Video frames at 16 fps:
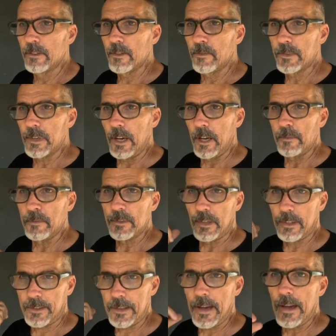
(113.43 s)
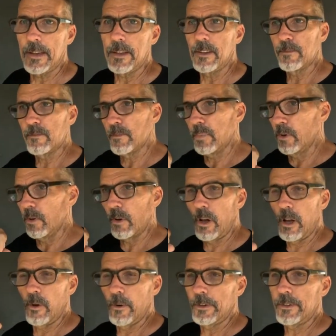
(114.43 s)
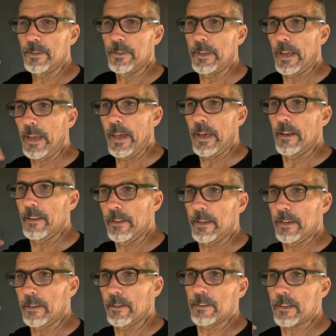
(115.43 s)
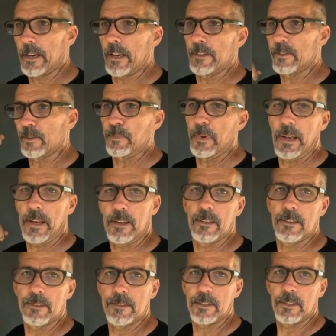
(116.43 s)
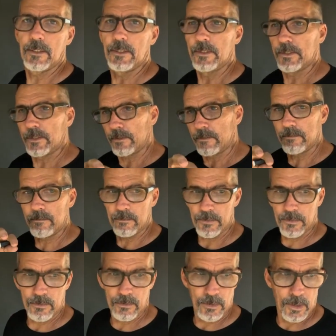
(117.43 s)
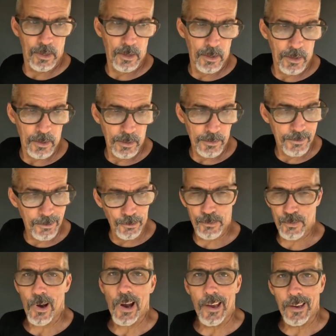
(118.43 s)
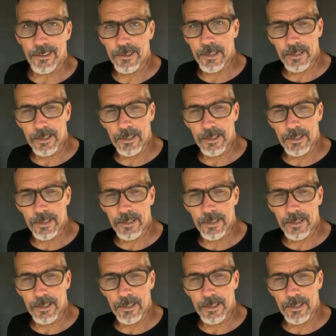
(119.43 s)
sometimes like that, you pull it all the way to the end and then you kind of spin it until it's right.